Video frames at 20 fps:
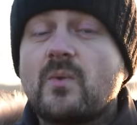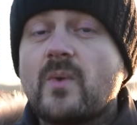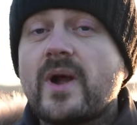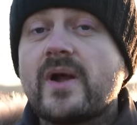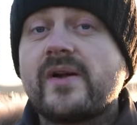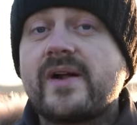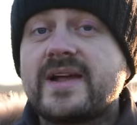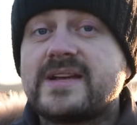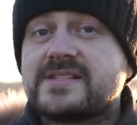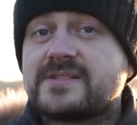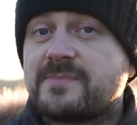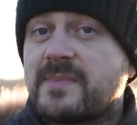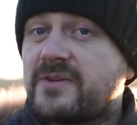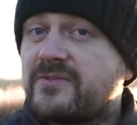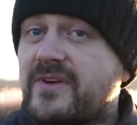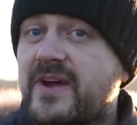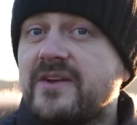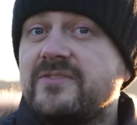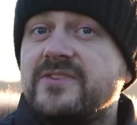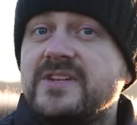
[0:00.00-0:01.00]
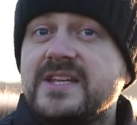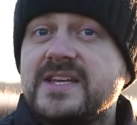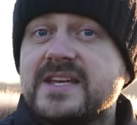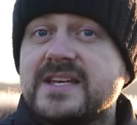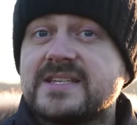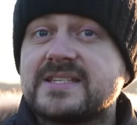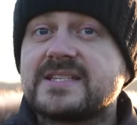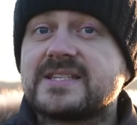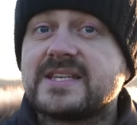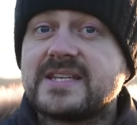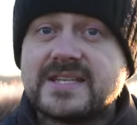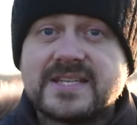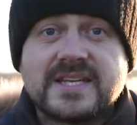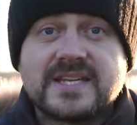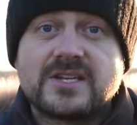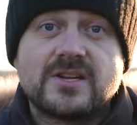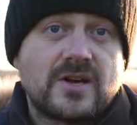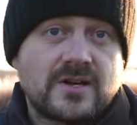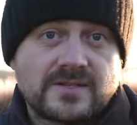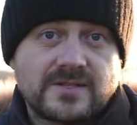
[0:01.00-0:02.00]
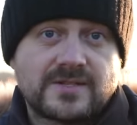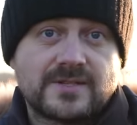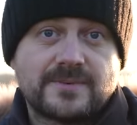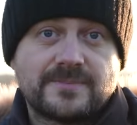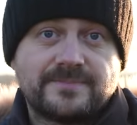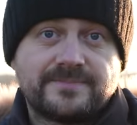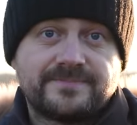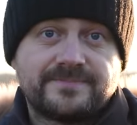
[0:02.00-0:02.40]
whereas my 5DS did not.